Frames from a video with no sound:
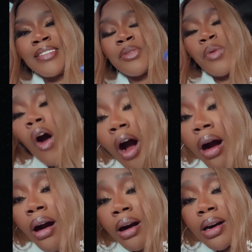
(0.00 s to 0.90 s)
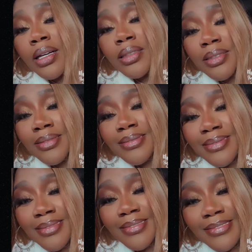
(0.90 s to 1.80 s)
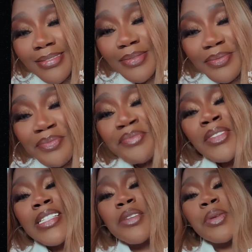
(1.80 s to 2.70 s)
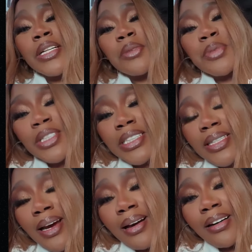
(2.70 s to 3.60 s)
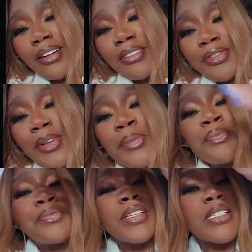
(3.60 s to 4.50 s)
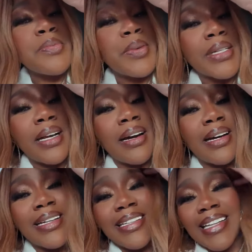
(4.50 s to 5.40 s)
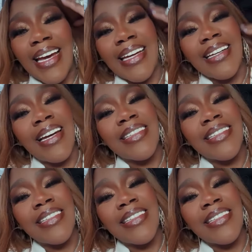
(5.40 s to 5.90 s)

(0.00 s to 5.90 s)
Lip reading: the wall, to put on a bookshelf, to put on like